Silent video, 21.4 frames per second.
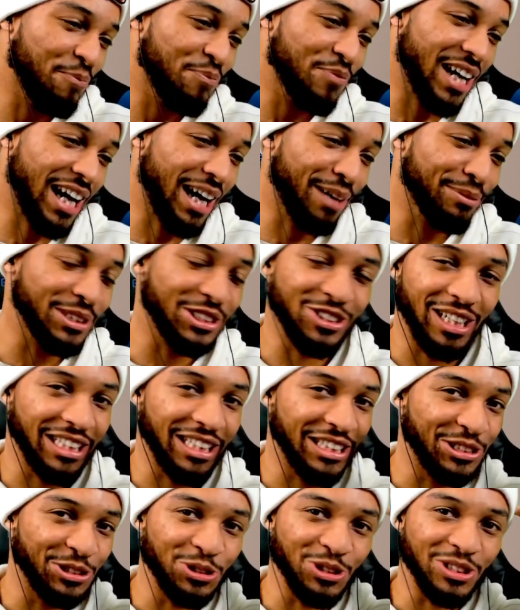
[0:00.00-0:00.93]
I be trying to
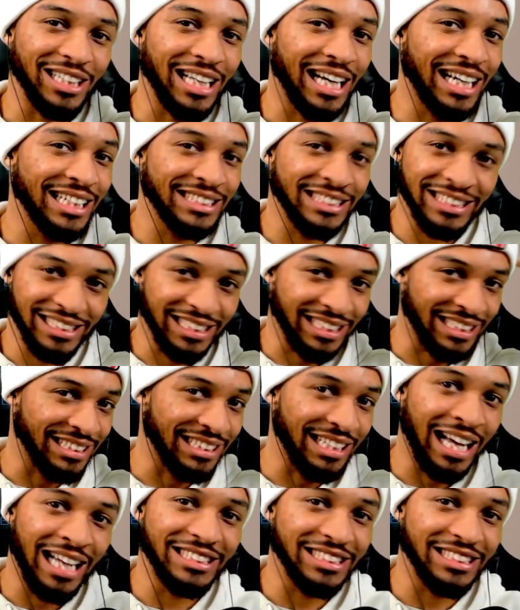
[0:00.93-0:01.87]
use logic and
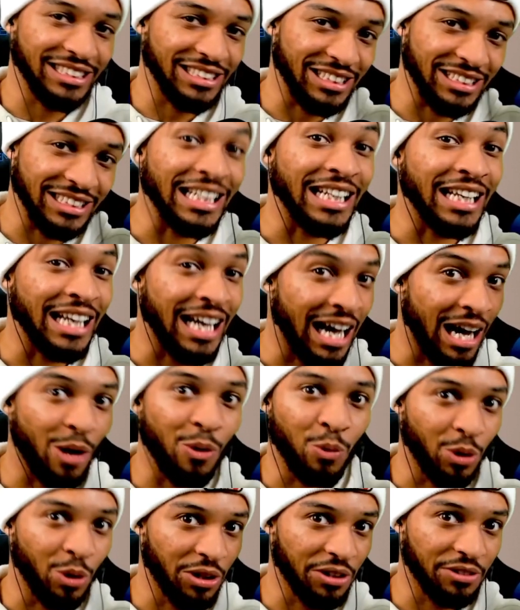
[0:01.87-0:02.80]
logic does not
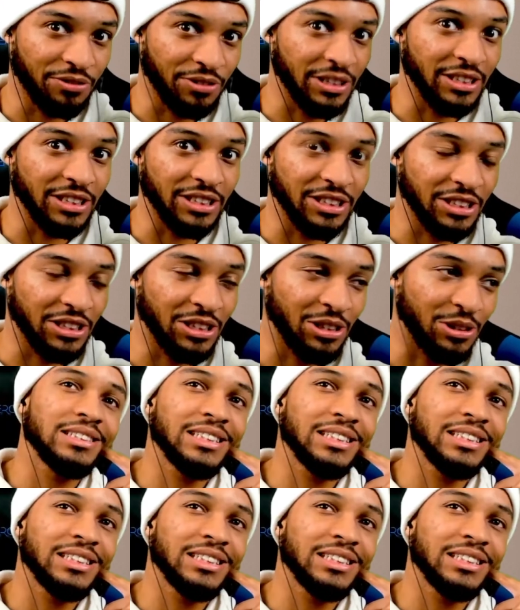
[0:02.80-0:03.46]
work for this show.